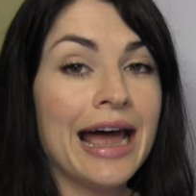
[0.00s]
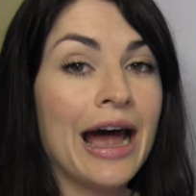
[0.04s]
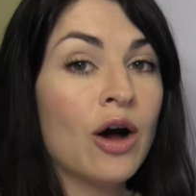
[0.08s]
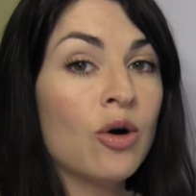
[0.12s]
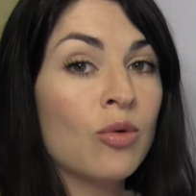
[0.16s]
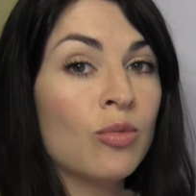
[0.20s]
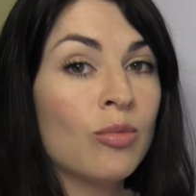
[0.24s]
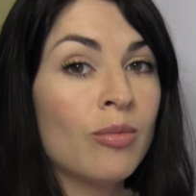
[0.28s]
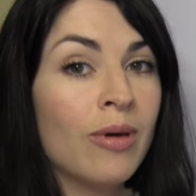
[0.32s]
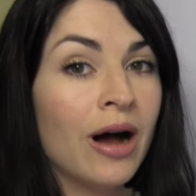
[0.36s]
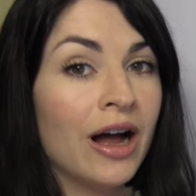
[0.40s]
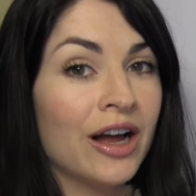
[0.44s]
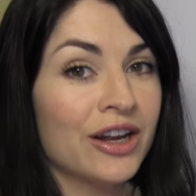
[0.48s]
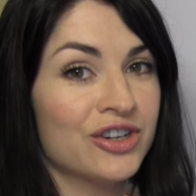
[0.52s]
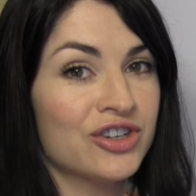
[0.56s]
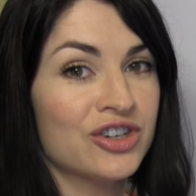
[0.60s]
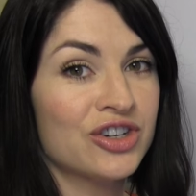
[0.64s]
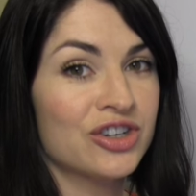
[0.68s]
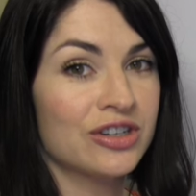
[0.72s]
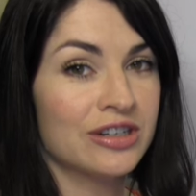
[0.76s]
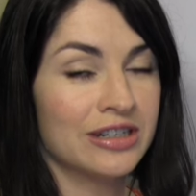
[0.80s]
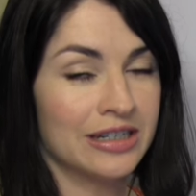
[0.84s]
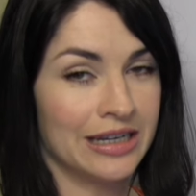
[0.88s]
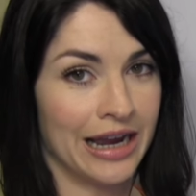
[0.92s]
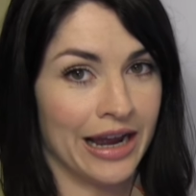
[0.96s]
how
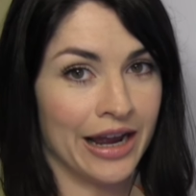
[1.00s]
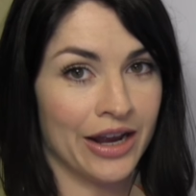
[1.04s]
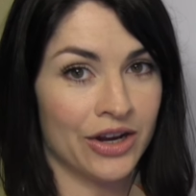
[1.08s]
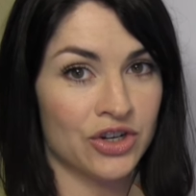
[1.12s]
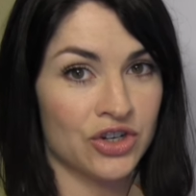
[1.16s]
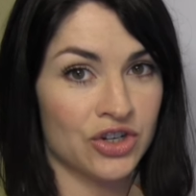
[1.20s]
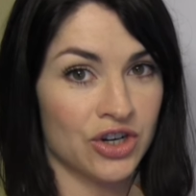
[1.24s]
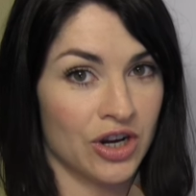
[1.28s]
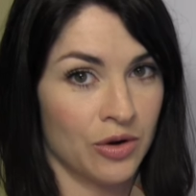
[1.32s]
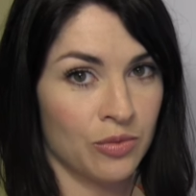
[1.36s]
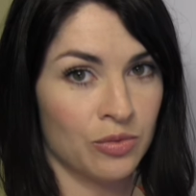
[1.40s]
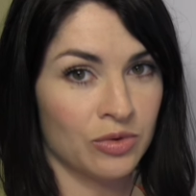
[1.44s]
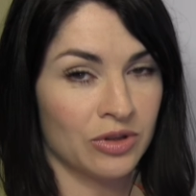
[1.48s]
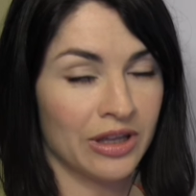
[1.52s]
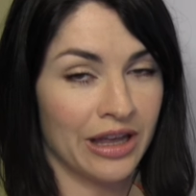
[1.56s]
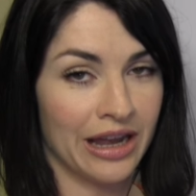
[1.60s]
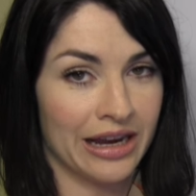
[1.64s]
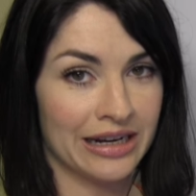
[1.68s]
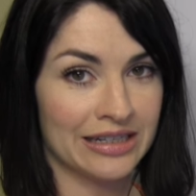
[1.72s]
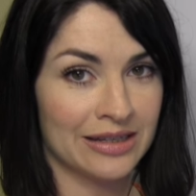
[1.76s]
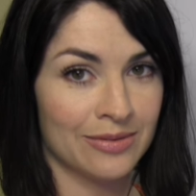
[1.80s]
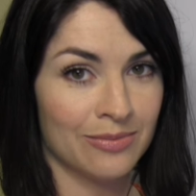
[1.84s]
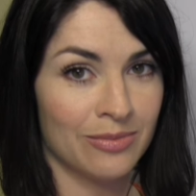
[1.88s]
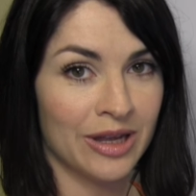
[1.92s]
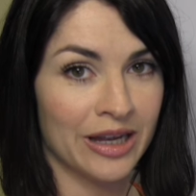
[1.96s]
much dash it would
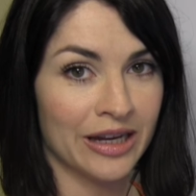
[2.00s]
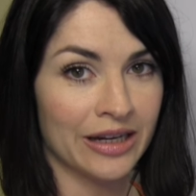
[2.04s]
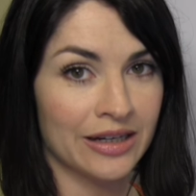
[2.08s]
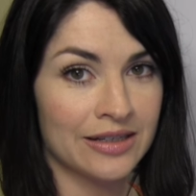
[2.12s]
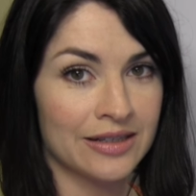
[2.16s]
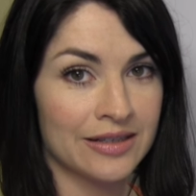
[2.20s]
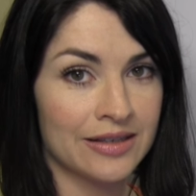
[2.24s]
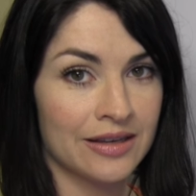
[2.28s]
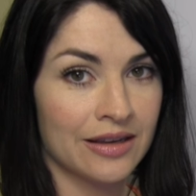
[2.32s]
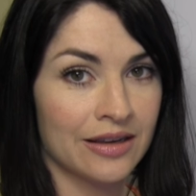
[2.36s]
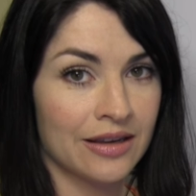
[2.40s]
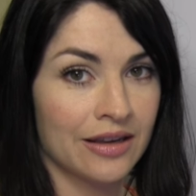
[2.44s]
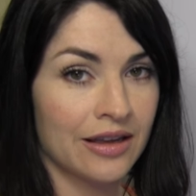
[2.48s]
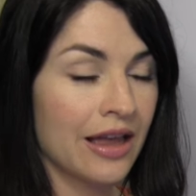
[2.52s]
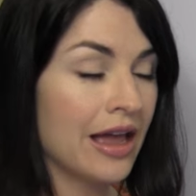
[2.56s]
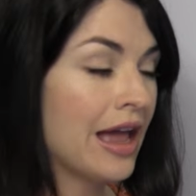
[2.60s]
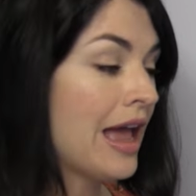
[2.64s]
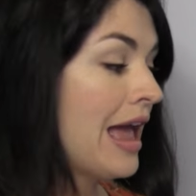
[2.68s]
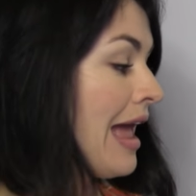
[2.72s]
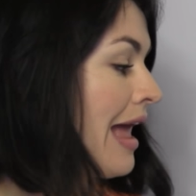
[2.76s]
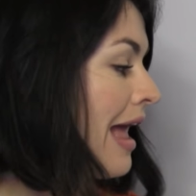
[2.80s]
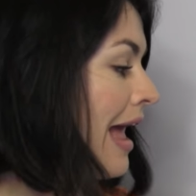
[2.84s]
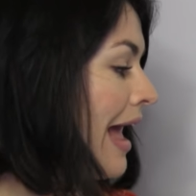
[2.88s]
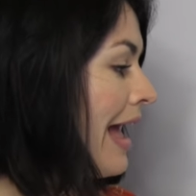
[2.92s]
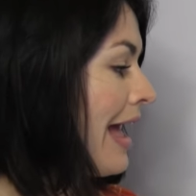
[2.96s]
like to mix,
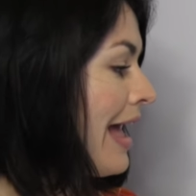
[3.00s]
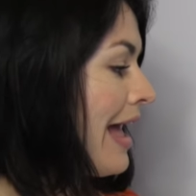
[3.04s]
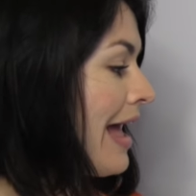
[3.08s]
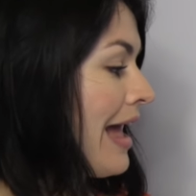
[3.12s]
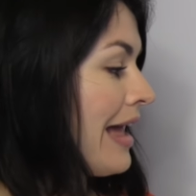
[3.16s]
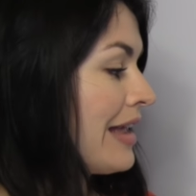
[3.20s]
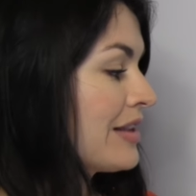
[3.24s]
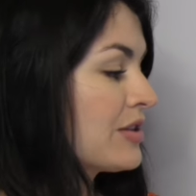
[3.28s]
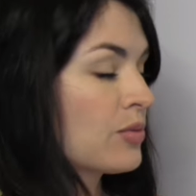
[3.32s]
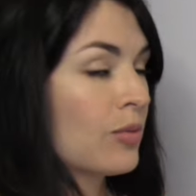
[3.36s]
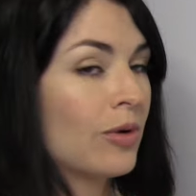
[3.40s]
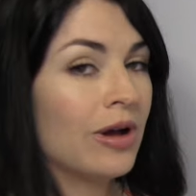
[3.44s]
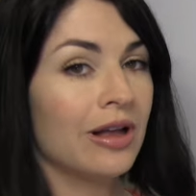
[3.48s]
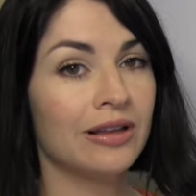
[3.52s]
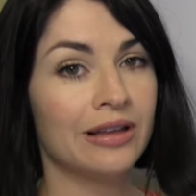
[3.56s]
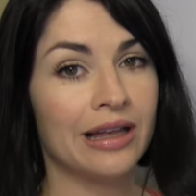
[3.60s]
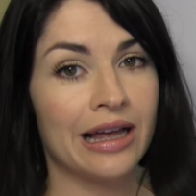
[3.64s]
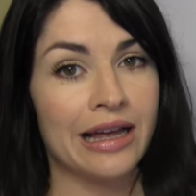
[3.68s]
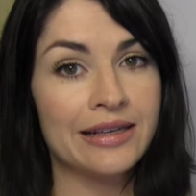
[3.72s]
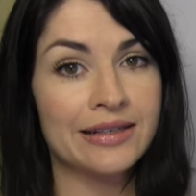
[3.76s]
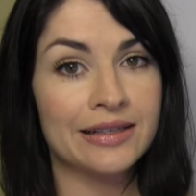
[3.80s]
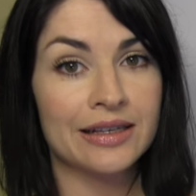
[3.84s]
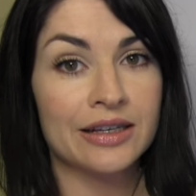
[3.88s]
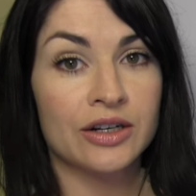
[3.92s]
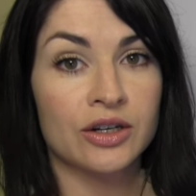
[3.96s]
as well
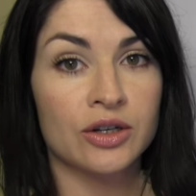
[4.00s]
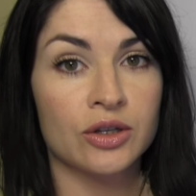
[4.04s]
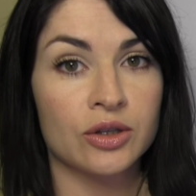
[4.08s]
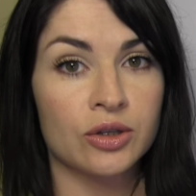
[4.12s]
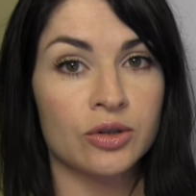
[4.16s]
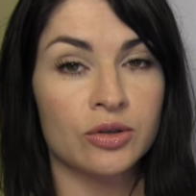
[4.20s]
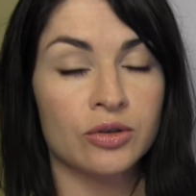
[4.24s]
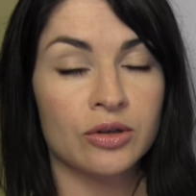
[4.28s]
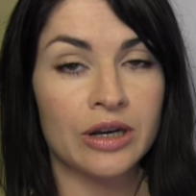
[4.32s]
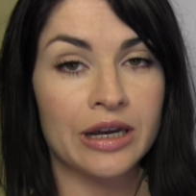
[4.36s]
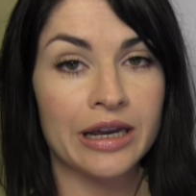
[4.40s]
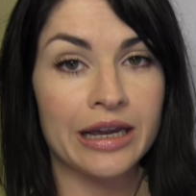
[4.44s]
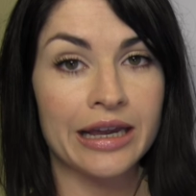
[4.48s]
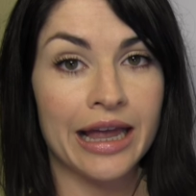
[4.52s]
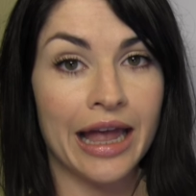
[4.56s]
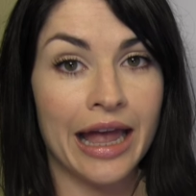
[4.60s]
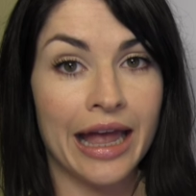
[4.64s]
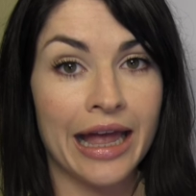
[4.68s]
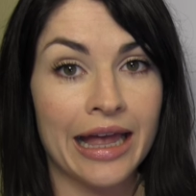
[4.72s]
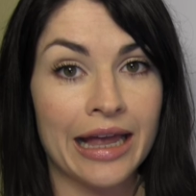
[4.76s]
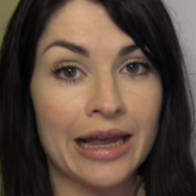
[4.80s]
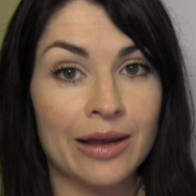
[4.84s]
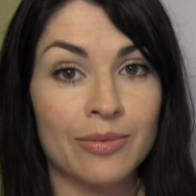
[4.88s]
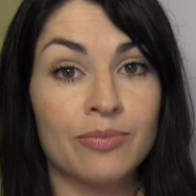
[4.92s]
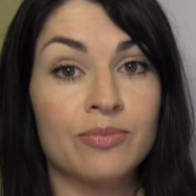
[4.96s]
as including
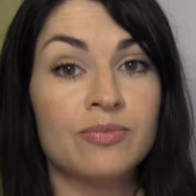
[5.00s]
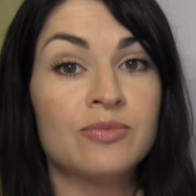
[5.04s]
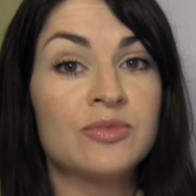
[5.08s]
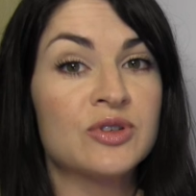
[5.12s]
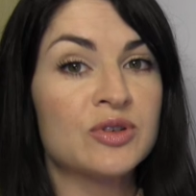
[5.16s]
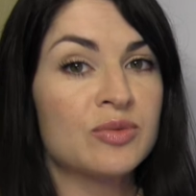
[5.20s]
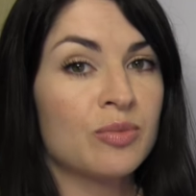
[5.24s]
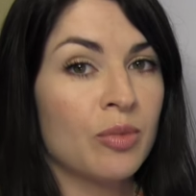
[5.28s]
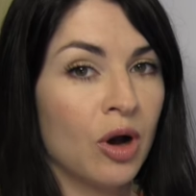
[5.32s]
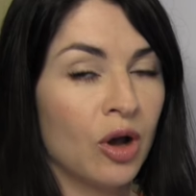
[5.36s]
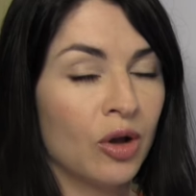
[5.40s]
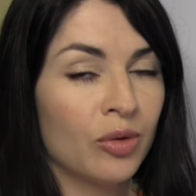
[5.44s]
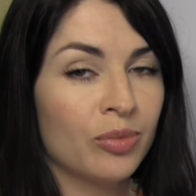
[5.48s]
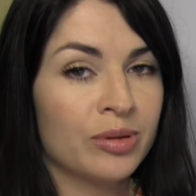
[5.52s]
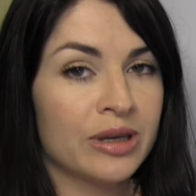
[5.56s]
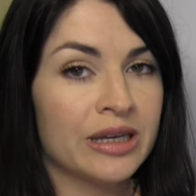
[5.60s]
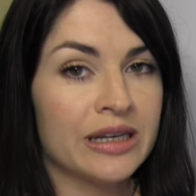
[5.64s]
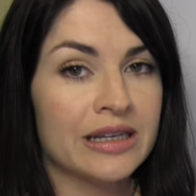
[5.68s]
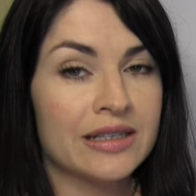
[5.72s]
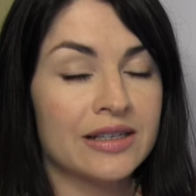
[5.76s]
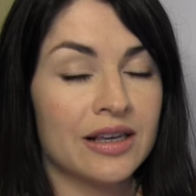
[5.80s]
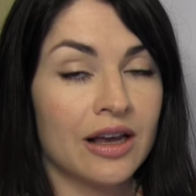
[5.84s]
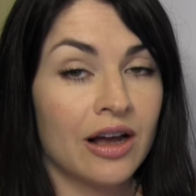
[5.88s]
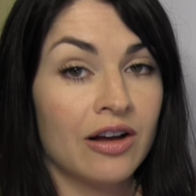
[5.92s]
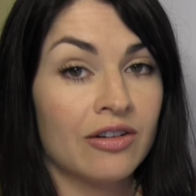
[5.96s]
a small
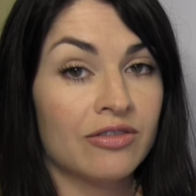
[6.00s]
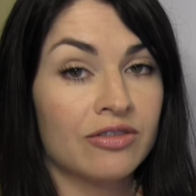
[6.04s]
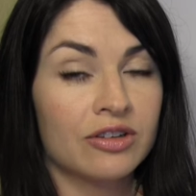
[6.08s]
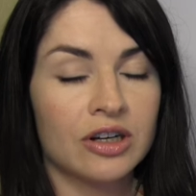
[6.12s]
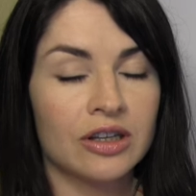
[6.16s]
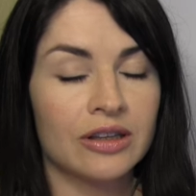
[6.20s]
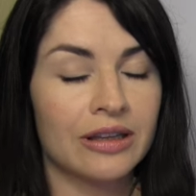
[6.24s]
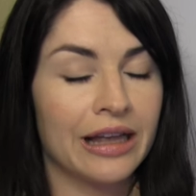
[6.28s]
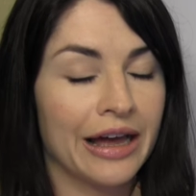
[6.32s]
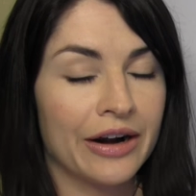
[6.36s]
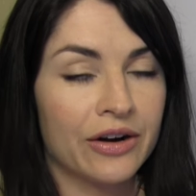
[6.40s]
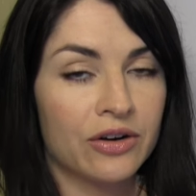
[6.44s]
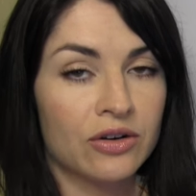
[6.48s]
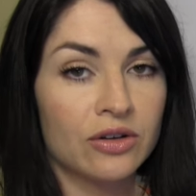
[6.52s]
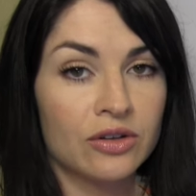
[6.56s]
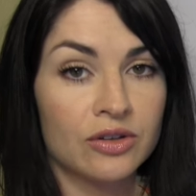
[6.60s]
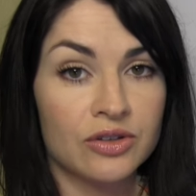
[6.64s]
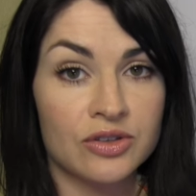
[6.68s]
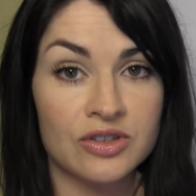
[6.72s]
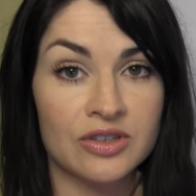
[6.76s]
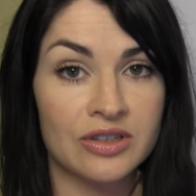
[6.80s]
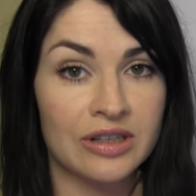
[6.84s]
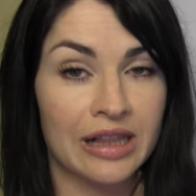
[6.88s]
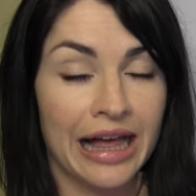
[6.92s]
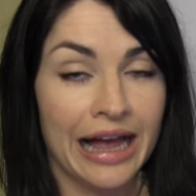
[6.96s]
piece of collateral
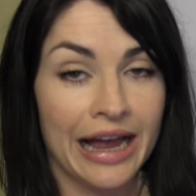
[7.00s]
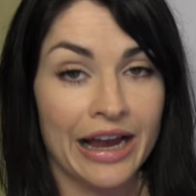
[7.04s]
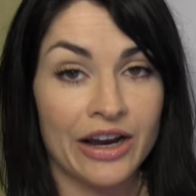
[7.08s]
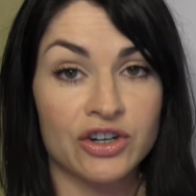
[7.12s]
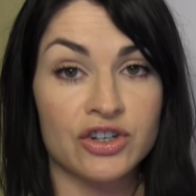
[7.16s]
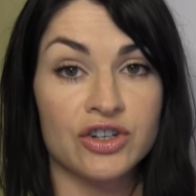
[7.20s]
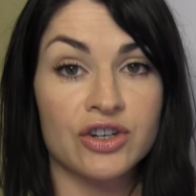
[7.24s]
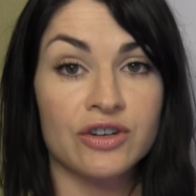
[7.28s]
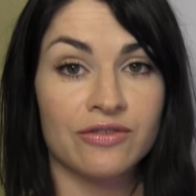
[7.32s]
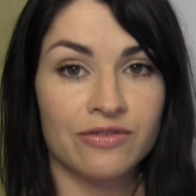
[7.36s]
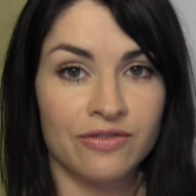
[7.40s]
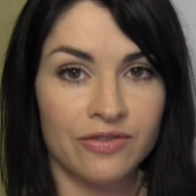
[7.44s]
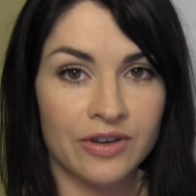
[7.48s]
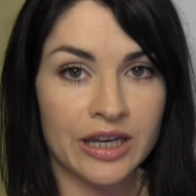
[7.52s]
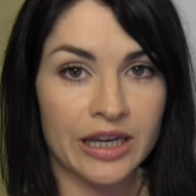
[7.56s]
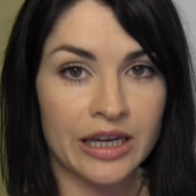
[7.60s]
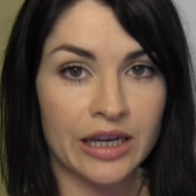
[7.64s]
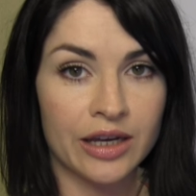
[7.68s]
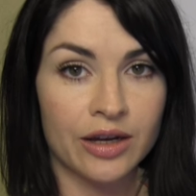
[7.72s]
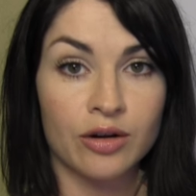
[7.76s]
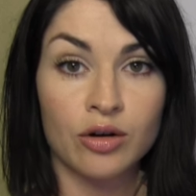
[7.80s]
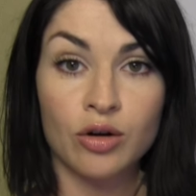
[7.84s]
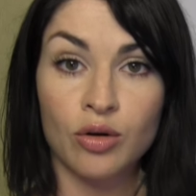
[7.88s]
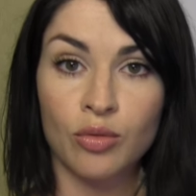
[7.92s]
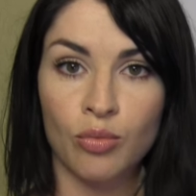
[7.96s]
slash
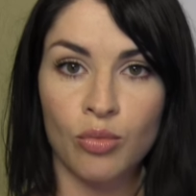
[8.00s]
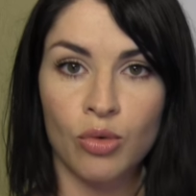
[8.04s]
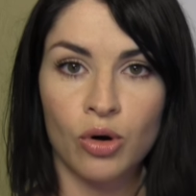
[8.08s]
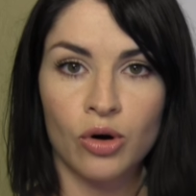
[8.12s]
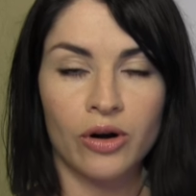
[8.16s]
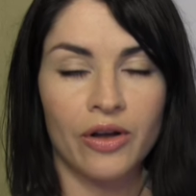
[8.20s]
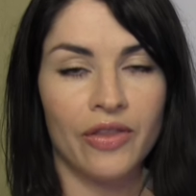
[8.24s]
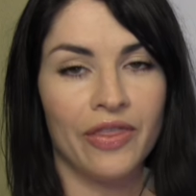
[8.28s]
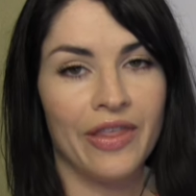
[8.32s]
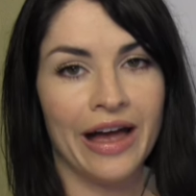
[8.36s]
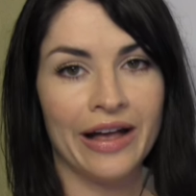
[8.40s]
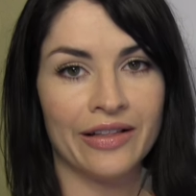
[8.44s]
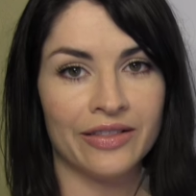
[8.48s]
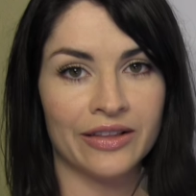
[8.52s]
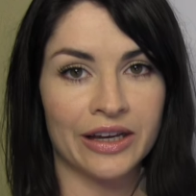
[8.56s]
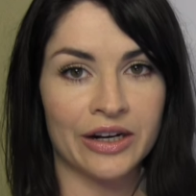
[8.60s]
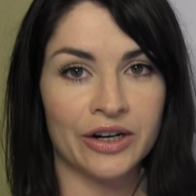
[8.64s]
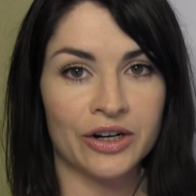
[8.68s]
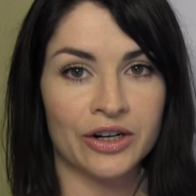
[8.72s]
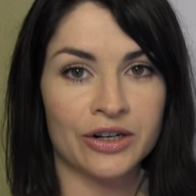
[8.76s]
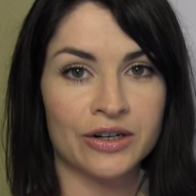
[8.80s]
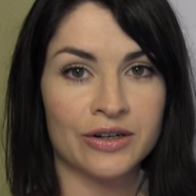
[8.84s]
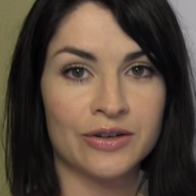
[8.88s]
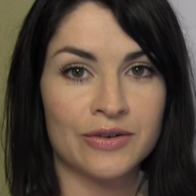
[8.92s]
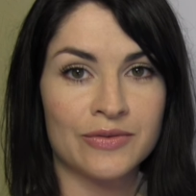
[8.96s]
fee. More on that
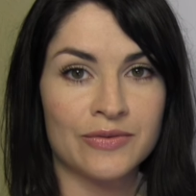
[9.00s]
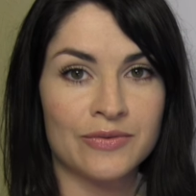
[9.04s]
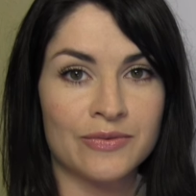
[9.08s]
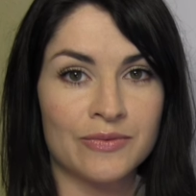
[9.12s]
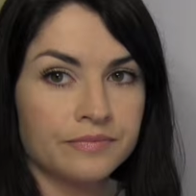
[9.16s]
later.